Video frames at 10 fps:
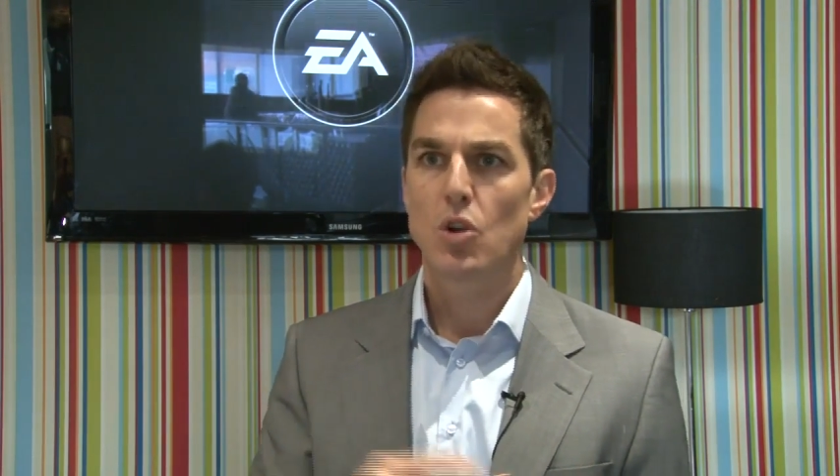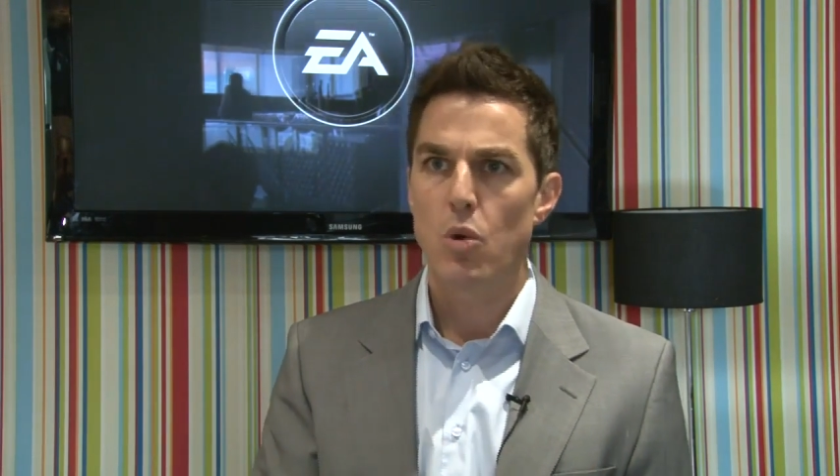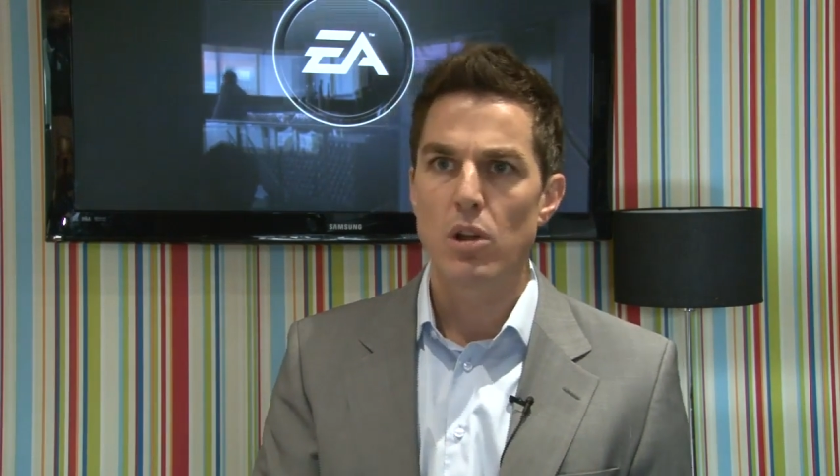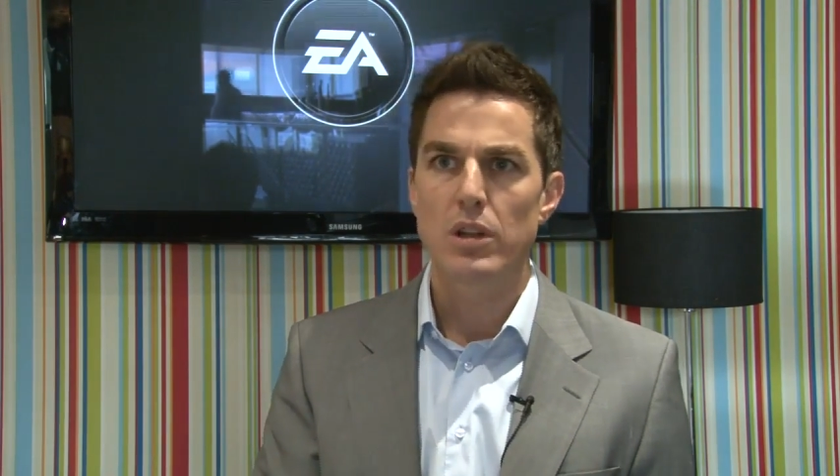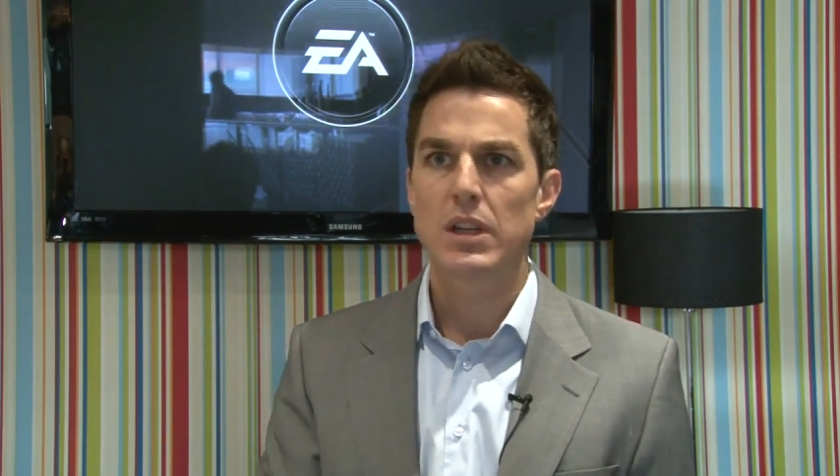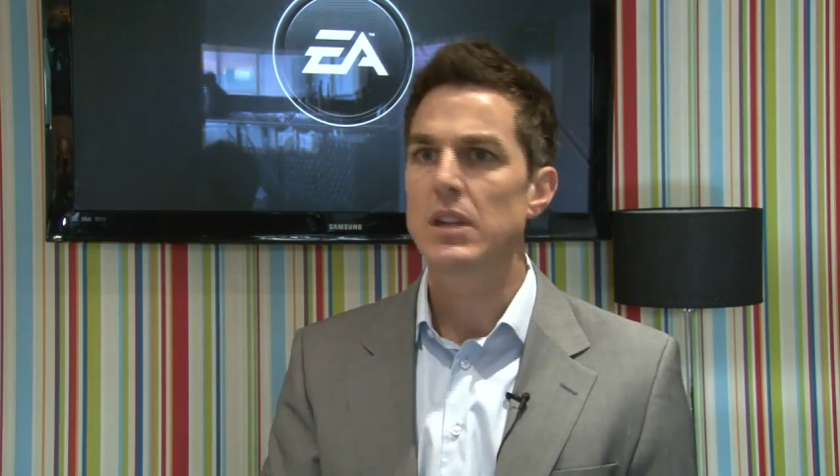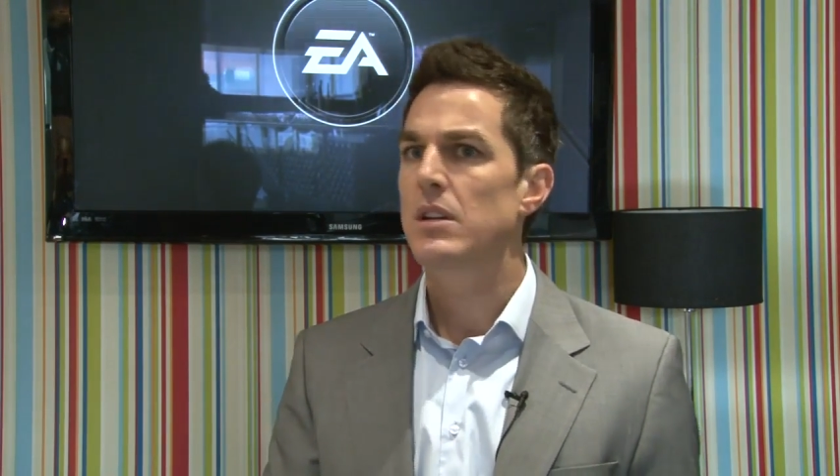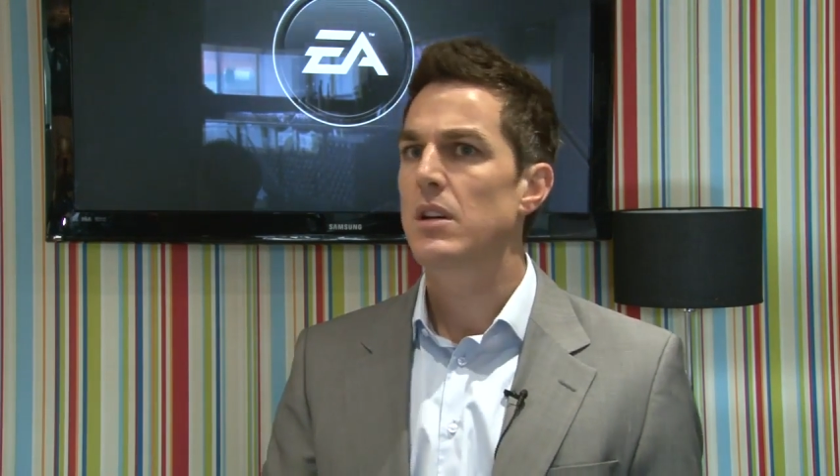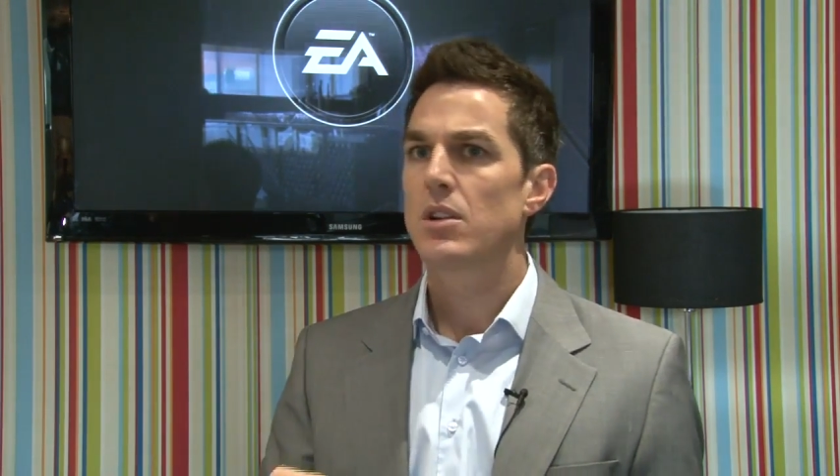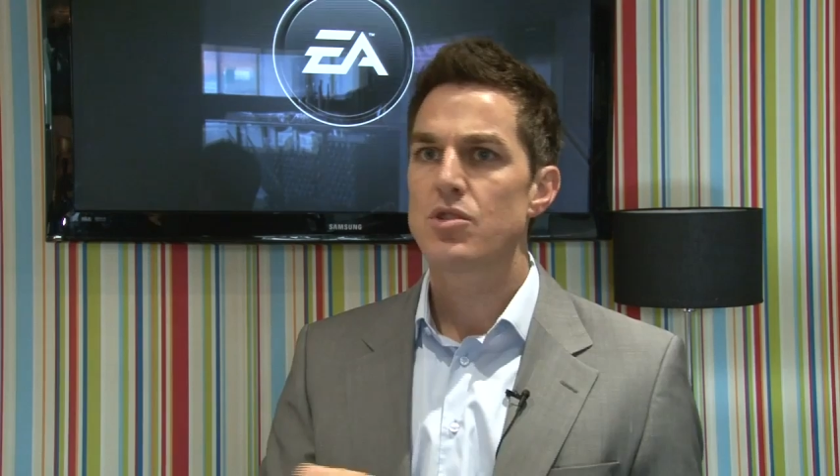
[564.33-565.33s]
quality,
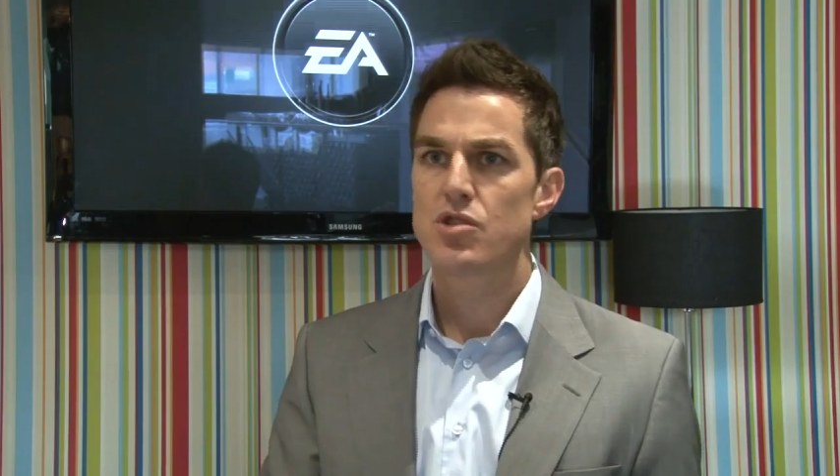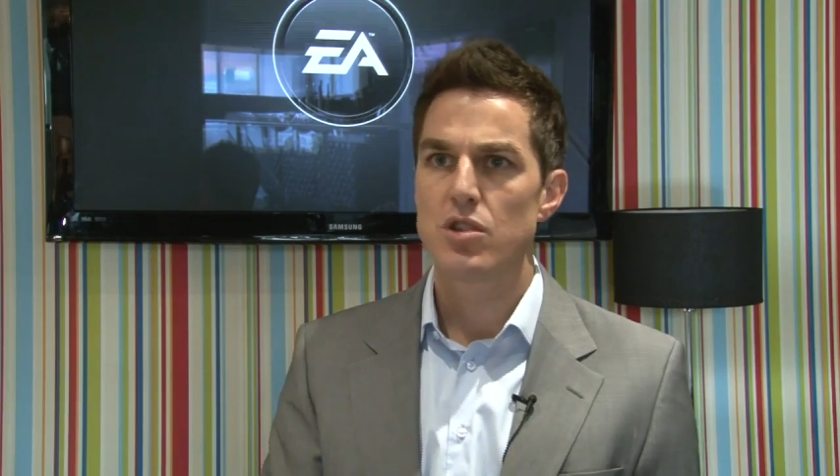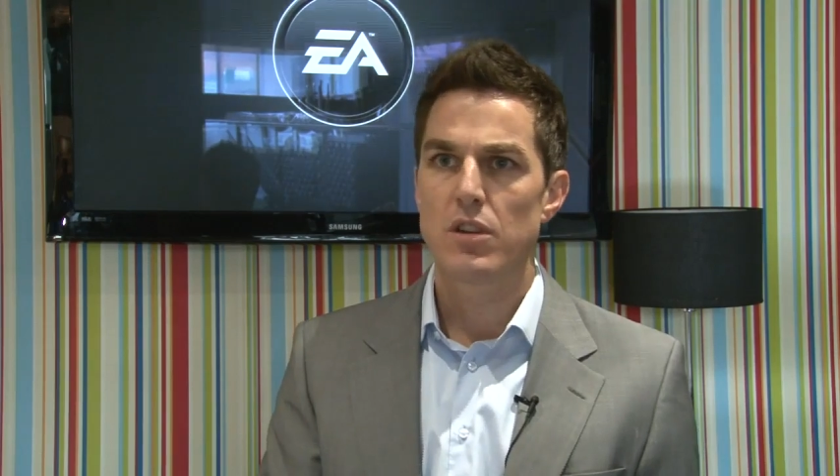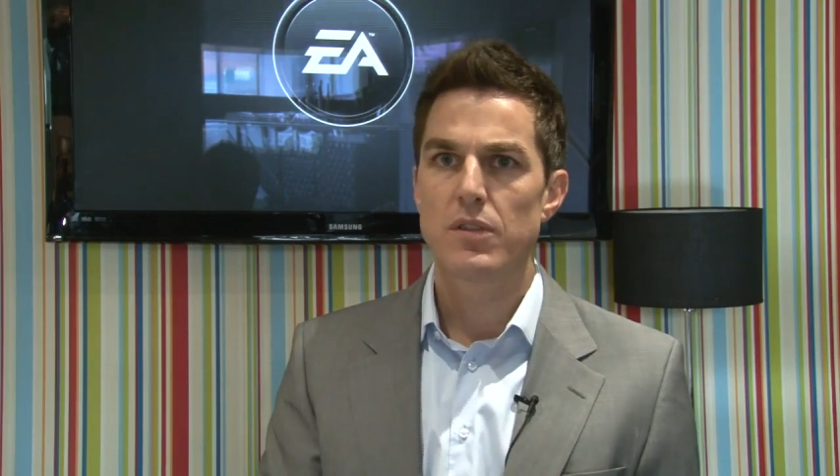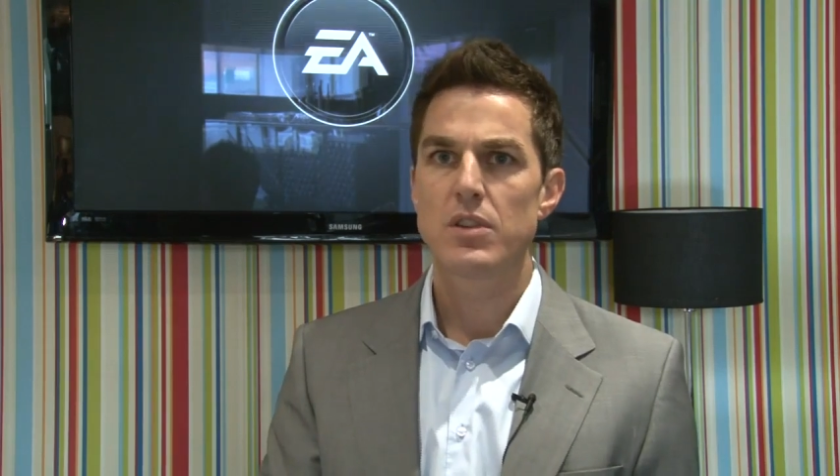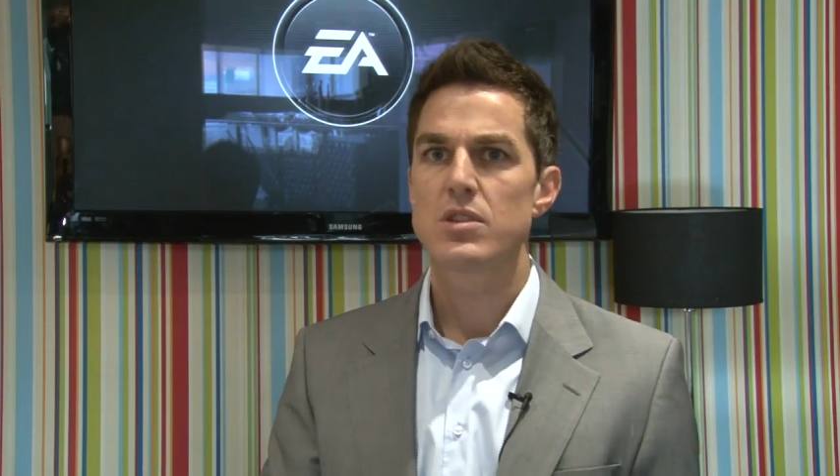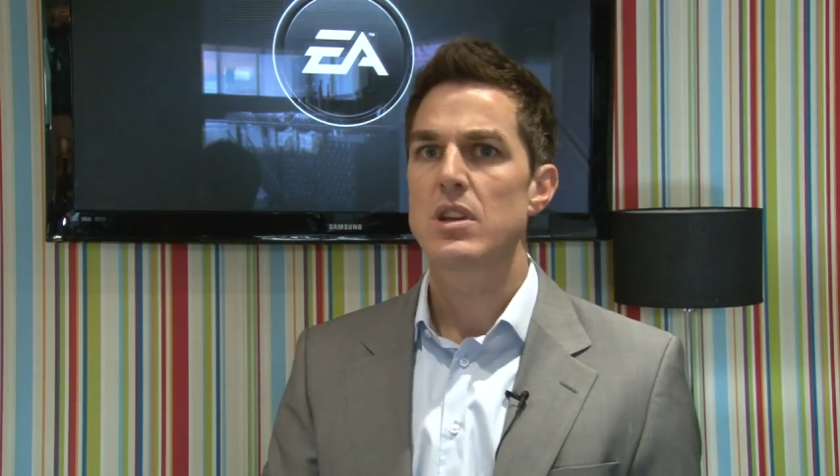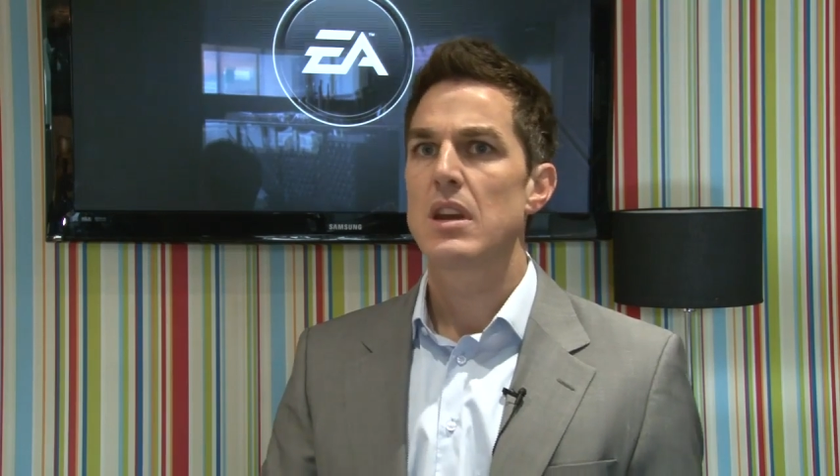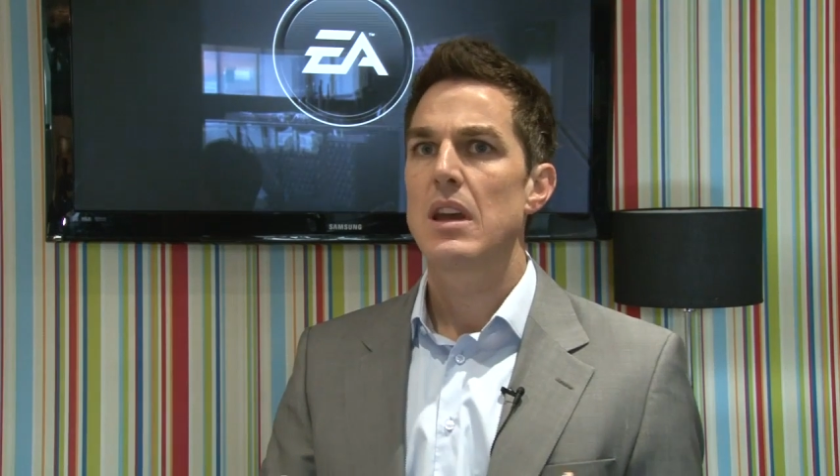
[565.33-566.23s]
service,